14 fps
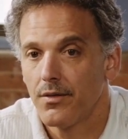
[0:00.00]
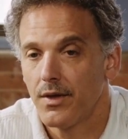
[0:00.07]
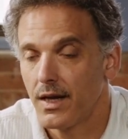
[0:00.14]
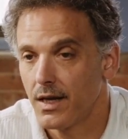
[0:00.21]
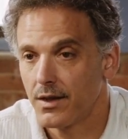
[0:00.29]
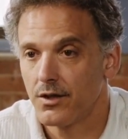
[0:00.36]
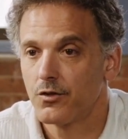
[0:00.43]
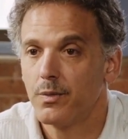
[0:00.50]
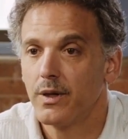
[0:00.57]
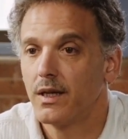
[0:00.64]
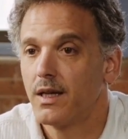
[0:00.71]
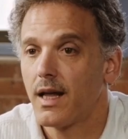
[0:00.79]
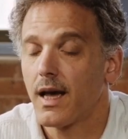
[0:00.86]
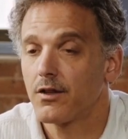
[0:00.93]
they get this
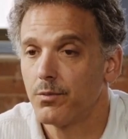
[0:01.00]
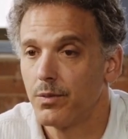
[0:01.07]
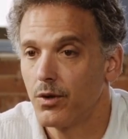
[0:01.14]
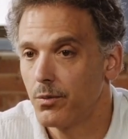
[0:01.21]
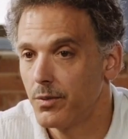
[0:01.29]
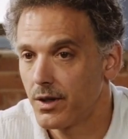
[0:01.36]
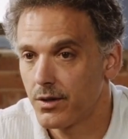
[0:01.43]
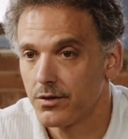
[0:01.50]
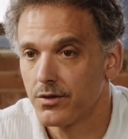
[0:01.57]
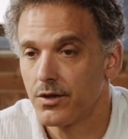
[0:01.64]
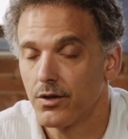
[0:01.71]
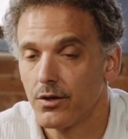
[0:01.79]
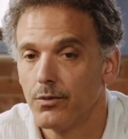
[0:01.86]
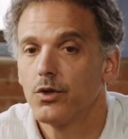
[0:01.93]
big tax bill
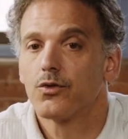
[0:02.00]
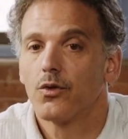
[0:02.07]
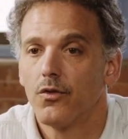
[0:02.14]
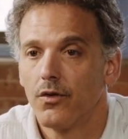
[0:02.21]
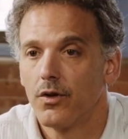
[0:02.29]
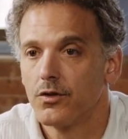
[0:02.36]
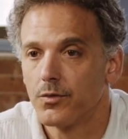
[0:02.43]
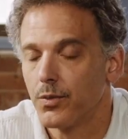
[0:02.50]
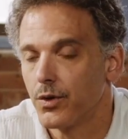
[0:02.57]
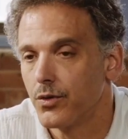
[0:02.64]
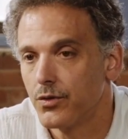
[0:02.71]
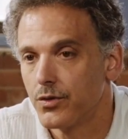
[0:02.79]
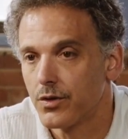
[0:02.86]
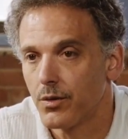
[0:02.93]
because their mutual funds
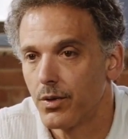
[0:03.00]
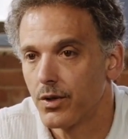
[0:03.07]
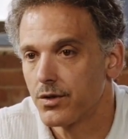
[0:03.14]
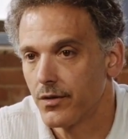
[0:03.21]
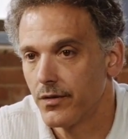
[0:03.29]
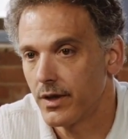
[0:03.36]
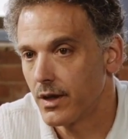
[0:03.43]
produced a bunch of